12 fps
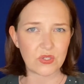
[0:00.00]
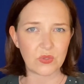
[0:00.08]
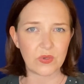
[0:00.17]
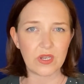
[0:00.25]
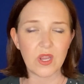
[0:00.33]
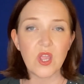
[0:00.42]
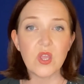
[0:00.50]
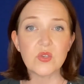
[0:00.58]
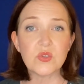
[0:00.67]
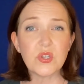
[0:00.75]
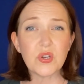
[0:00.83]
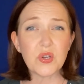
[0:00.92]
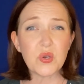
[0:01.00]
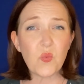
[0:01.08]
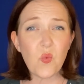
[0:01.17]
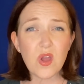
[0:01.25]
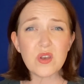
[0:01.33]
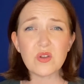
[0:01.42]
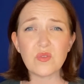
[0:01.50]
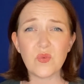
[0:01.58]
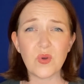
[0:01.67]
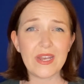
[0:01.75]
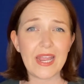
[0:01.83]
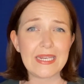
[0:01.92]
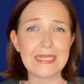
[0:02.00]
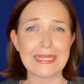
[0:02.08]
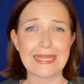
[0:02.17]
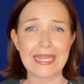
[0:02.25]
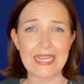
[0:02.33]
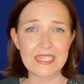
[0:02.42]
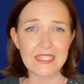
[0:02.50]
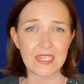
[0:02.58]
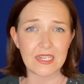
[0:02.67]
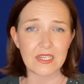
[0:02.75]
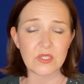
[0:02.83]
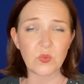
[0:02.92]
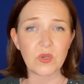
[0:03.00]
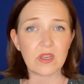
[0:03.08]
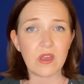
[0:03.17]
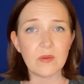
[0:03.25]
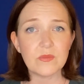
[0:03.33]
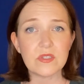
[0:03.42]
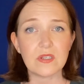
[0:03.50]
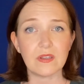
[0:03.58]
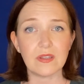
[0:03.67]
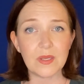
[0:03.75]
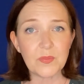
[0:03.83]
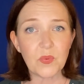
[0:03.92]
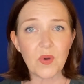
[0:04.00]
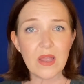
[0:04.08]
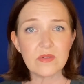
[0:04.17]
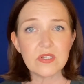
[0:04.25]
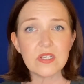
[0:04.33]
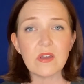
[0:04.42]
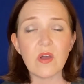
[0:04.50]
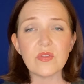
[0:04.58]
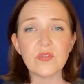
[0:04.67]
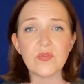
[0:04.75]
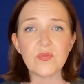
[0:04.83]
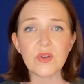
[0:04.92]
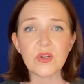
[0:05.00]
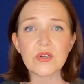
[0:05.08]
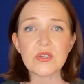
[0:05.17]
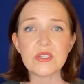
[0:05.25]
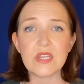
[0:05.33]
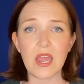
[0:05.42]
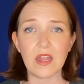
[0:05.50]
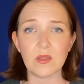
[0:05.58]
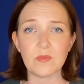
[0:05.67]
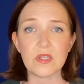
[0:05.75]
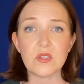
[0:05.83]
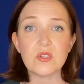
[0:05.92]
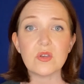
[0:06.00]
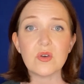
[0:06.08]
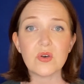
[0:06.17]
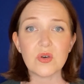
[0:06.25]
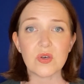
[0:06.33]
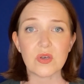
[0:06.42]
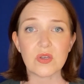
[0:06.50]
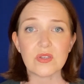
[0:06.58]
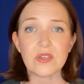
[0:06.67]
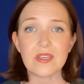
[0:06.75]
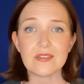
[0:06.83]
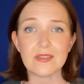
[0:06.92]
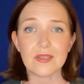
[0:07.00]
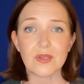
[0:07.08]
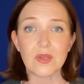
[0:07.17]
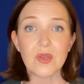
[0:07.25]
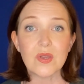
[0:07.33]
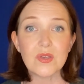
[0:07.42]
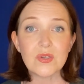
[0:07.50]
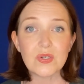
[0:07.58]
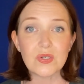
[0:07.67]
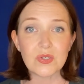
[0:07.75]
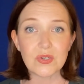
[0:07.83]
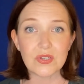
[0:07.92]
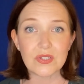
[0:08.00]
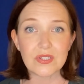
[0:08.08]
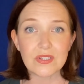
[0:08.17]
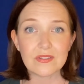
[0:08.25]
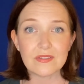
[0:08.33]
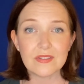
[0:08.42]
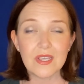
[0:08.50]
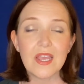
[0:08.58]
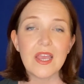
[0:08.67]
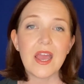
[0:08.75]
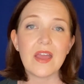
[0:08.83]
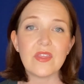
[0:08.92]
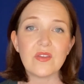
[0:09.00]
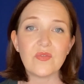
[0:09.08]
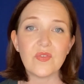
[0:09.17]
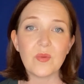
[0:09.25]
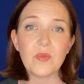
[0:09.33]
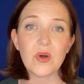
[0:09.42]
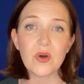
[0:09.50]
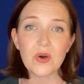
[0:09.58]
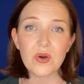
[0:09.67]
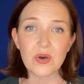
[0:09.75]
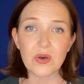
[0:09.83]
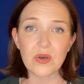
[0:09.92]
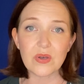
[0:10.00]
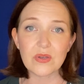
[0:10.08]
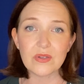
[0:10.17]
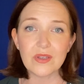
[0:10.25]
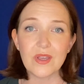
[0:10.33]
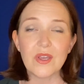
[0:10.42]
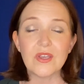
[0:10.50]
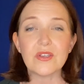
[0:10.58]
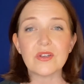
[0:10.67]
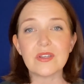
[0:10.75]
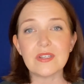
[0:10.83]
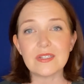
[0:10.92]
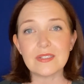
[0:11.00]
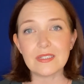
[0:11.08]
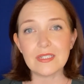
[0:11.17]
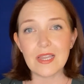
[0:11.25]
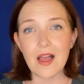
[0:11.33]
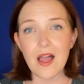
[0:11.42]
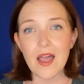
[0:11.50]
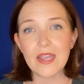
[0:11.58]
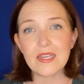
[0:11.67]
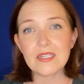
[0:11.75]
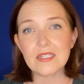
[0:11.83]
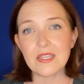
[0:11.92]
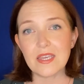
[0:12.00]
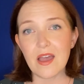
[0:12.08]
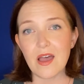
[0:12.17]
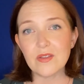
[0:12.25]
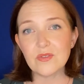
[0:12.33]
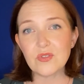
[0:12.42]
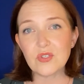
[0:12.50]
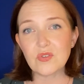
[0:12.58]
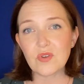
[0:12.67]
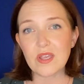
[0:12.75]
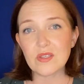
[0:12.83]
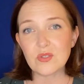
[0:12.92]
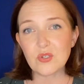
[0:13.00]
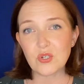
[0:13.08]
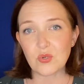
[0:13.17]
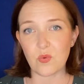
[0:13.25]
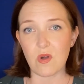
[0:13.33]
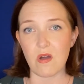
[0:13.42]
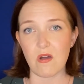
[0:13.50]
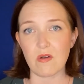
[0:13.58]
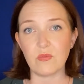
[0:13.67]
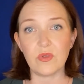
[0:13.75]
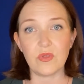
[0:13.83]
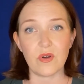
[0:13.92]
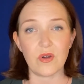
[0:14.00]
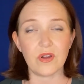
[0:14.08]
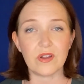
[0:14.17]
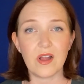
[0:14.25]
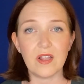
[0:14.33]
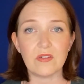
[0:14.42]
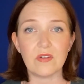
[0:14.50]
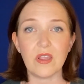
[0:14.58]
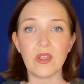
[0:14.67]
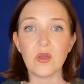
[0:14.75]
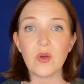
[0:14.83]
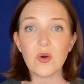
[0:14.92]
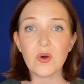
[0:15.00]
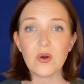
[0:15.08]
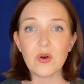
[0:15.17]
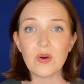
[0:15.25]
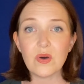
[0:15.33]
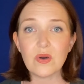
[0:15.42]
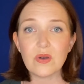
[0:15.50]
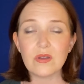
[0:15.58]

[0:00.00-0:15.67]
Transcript: to it, so you're going to want to avoid any laziness when it comes to lip rounding on the first element, uh, as in should. And then from uh, you're going to glide into the unstressed schwa with our coloring. Uh,